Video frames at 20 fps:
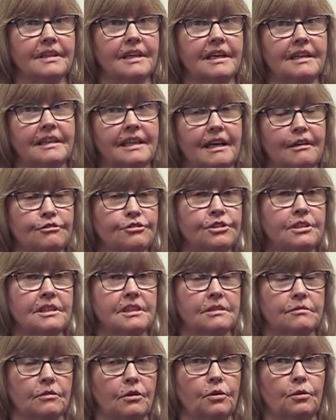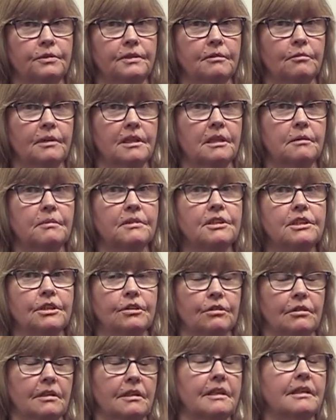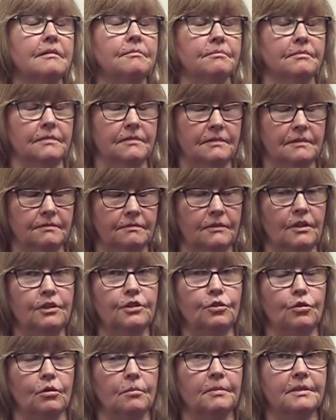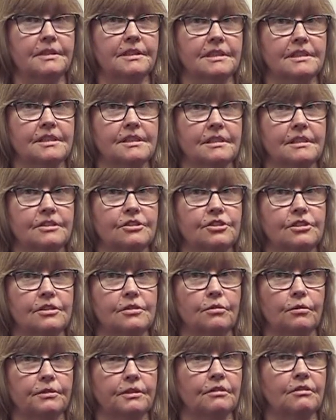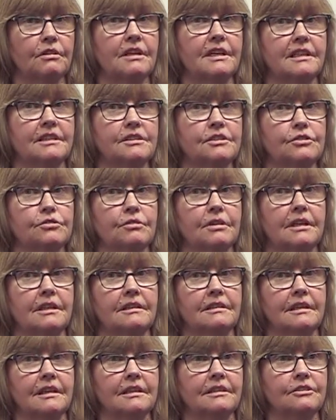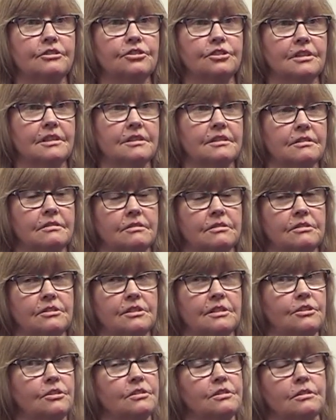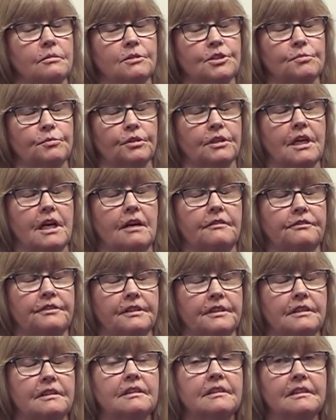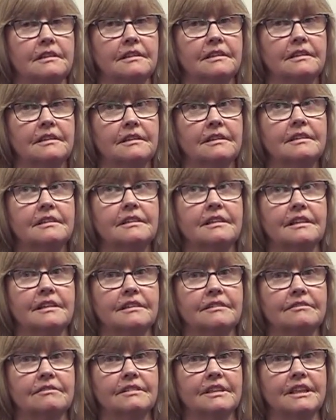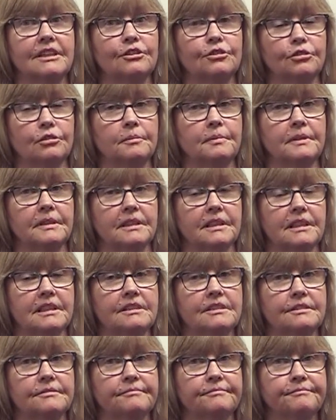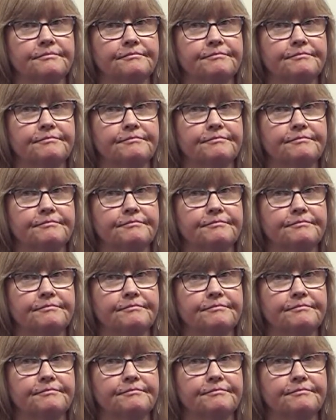And now she's holding reading material at a normal distance. She's holding her head straight, and she's just so much more confident in her abilities.